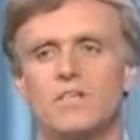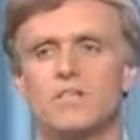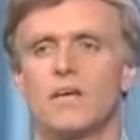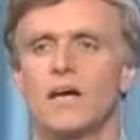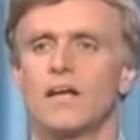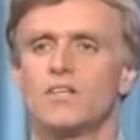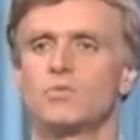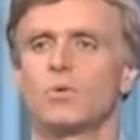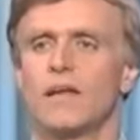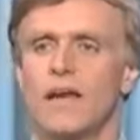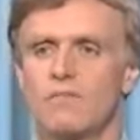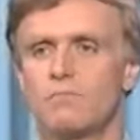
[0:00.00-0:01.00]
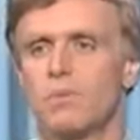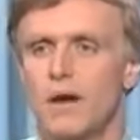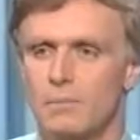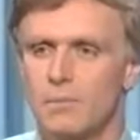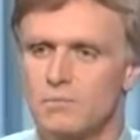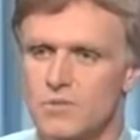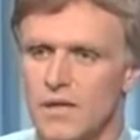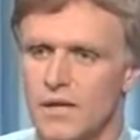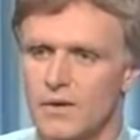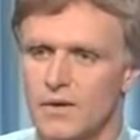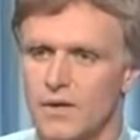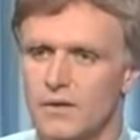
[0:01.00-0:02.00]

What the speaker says: only people that have these